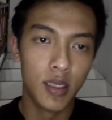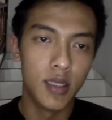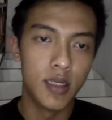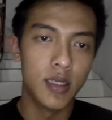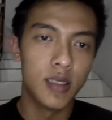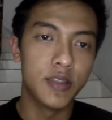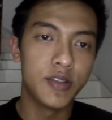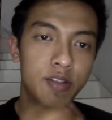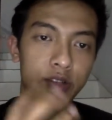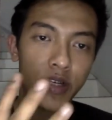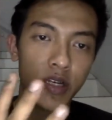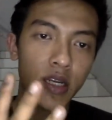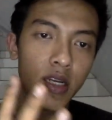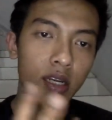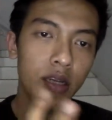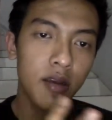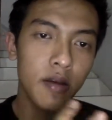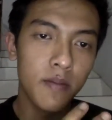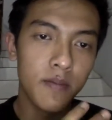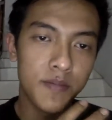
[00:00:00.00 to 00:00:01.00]
And
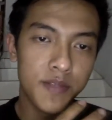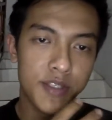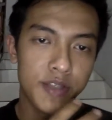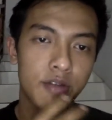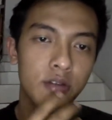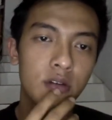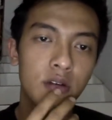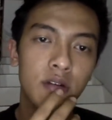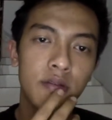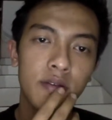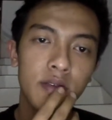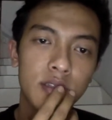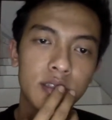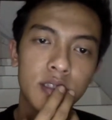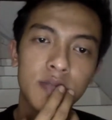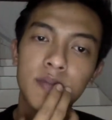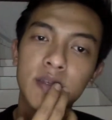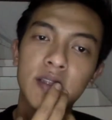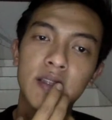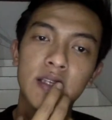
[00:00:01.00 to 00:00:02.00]
3. Psychographic
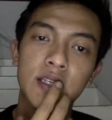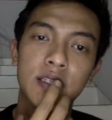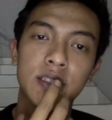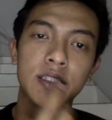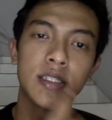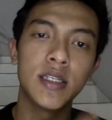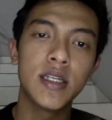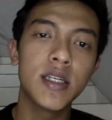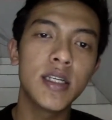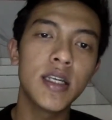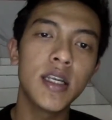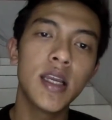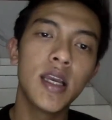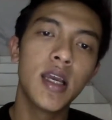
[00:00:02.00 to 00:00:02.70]
segmentation